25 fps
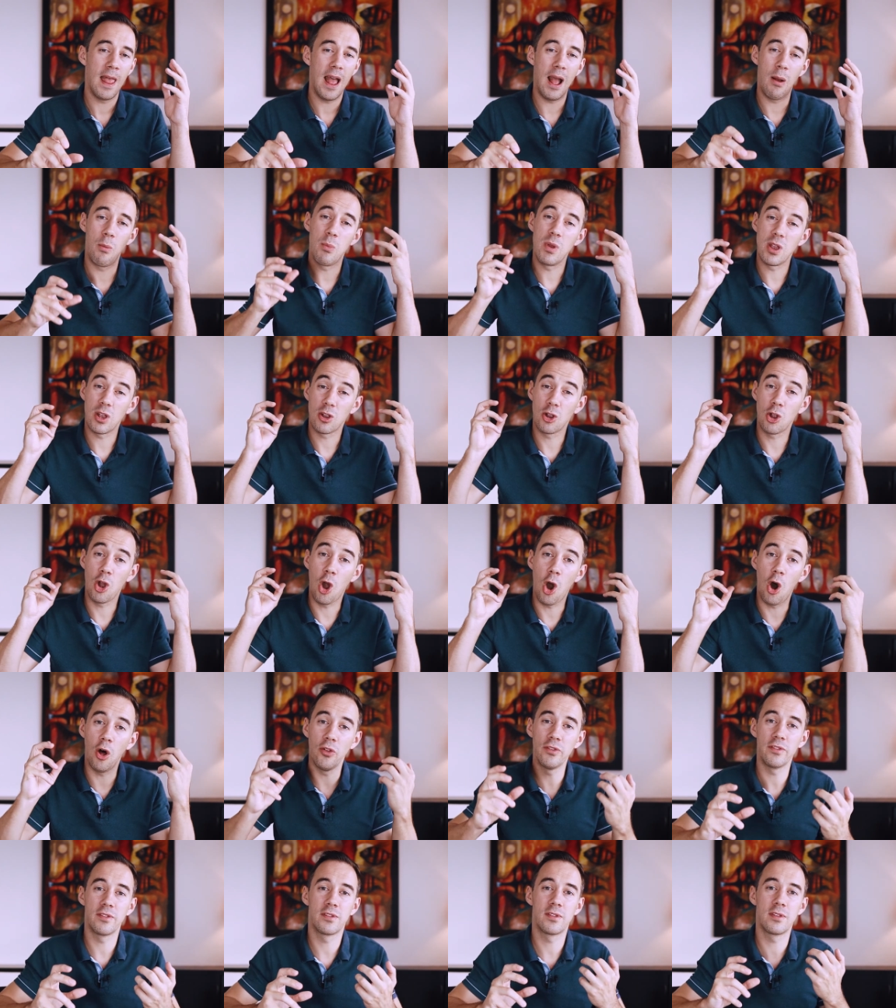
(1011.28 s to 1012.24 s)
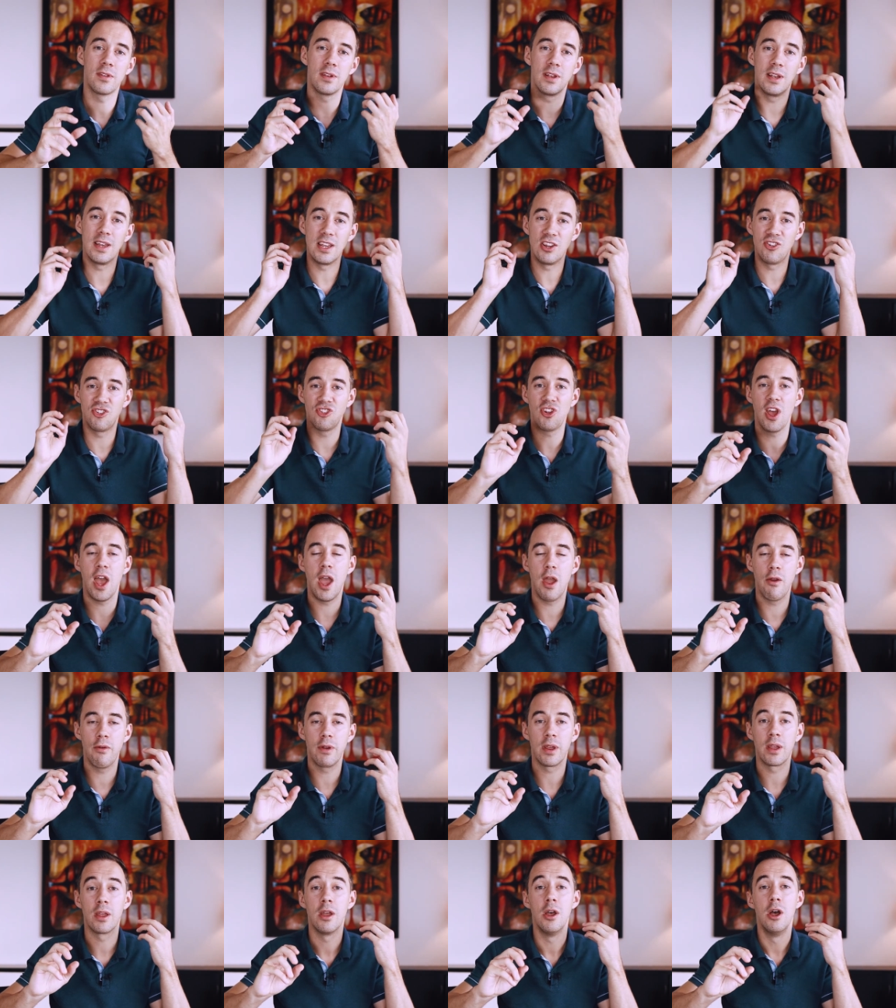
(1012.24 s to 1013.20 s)
And we're constantly
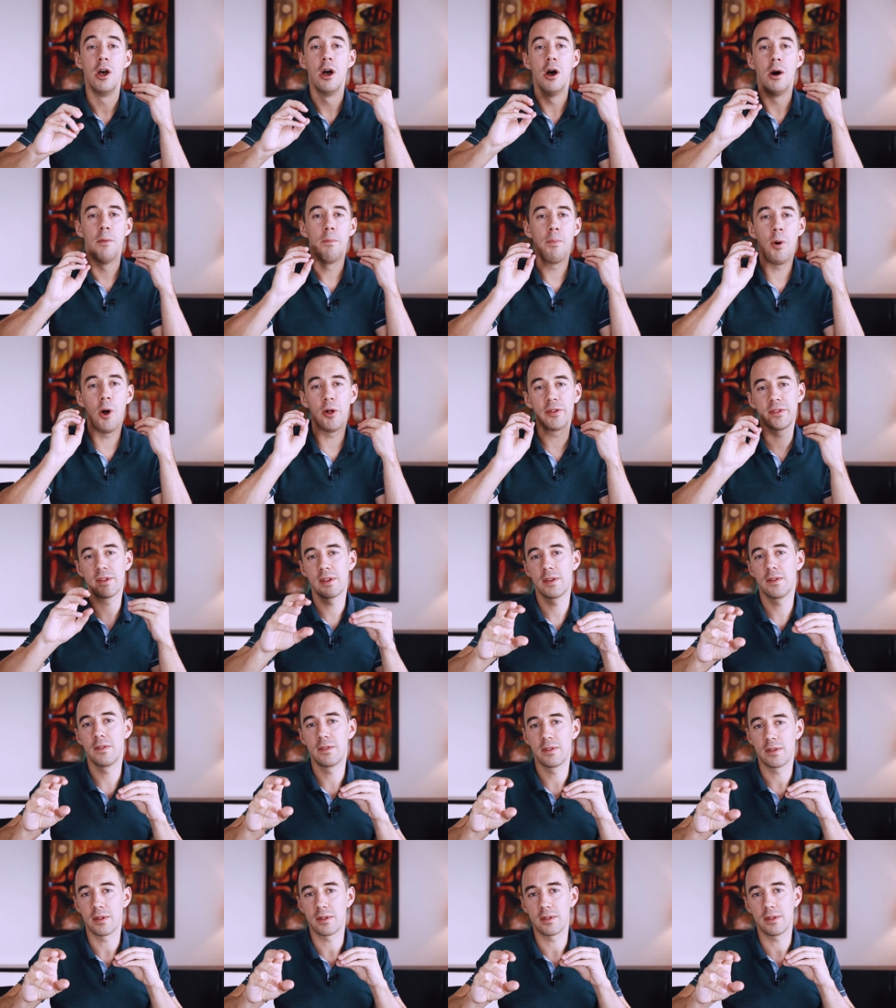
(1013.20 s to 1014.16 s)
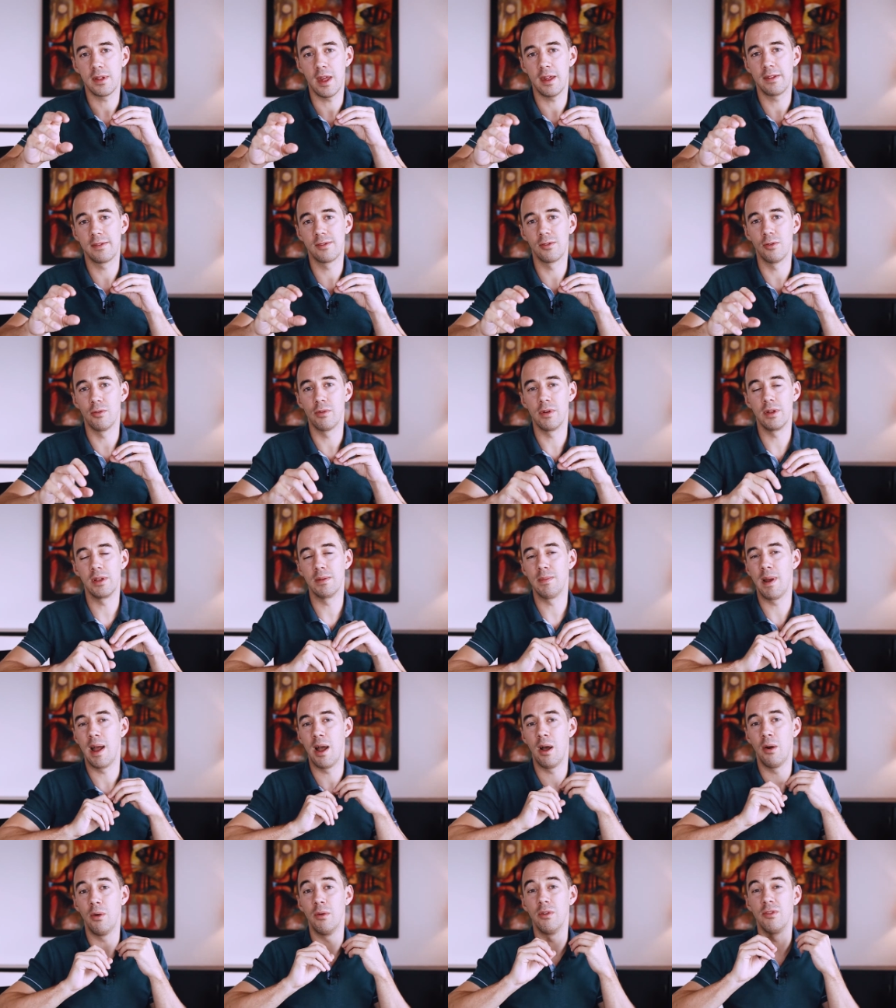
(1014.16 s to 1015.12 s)
sharing positive success stories
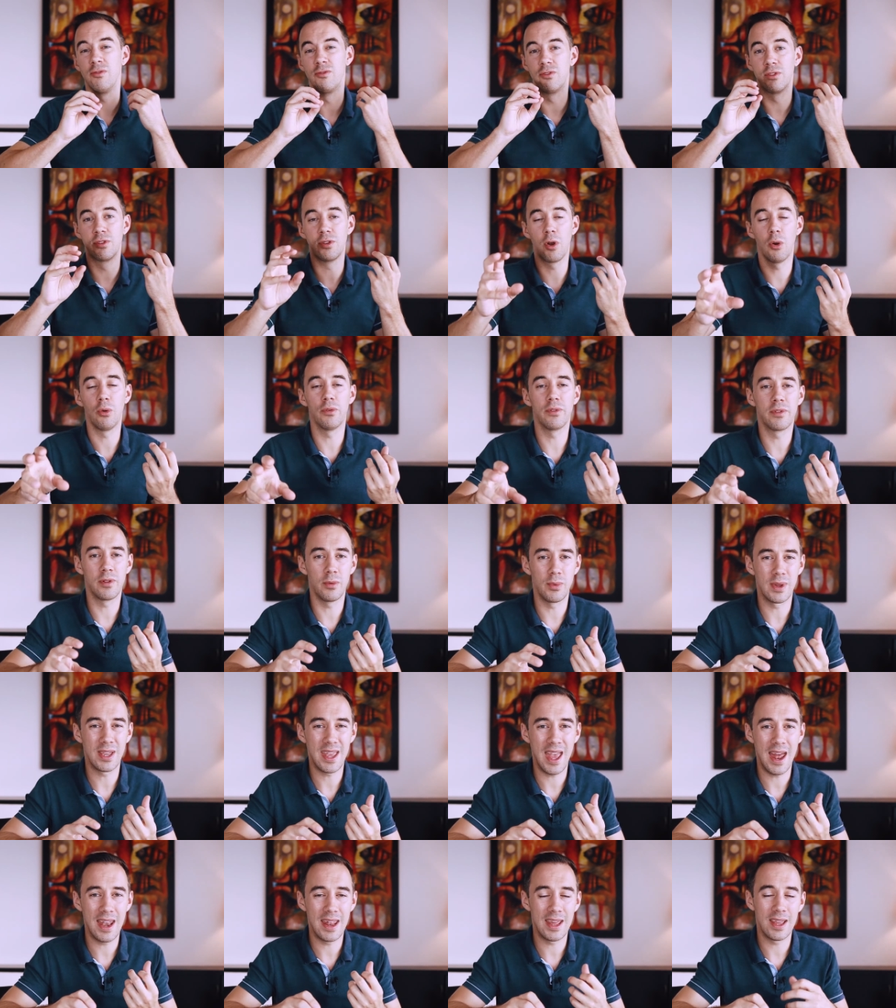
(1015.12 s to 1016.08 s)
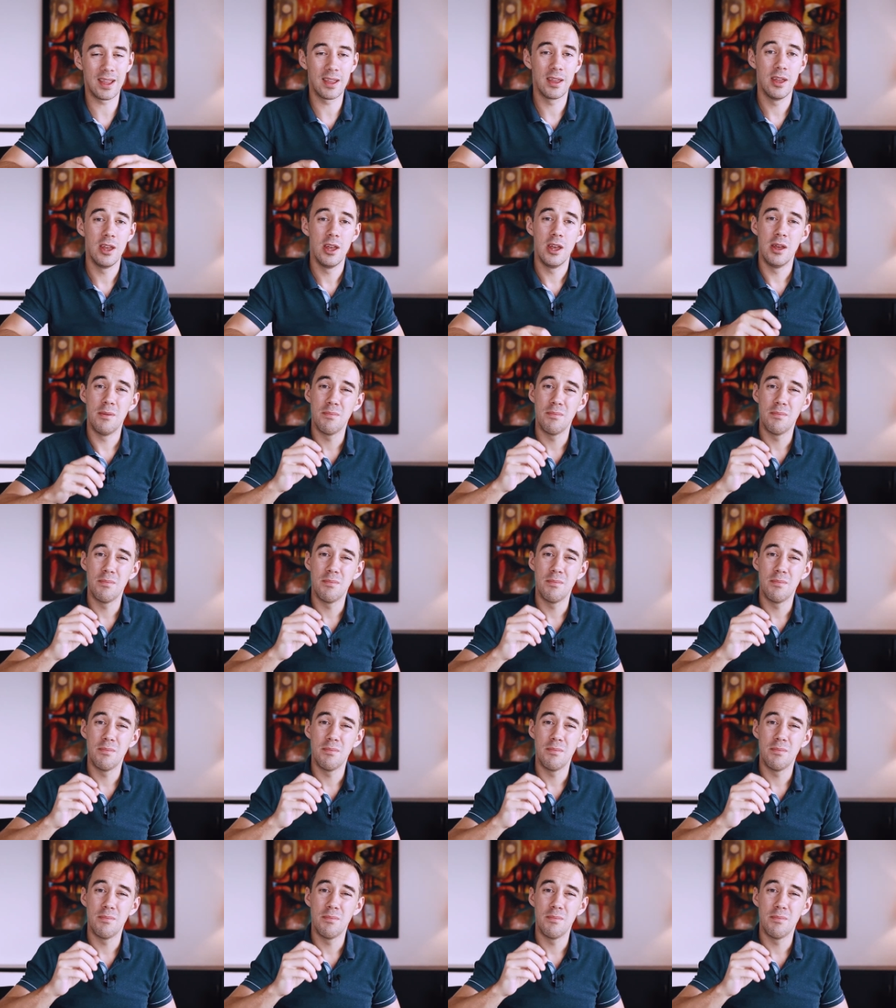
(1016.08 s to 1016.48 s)
about results that we're getting,